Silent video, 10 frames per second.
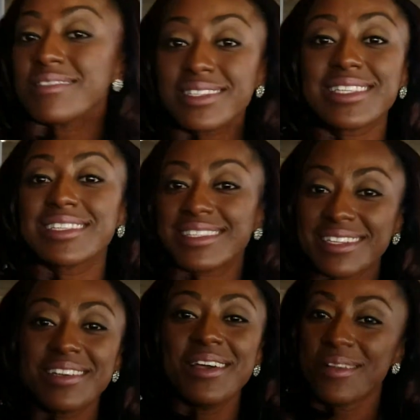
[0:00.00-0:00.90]

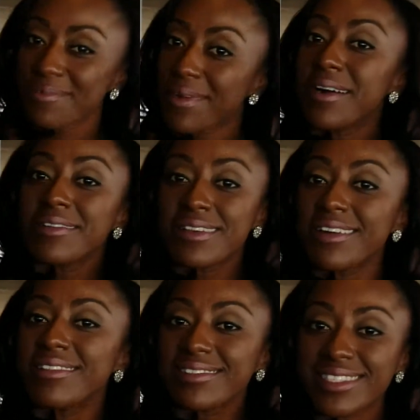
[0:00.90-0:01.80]
sister, roll on,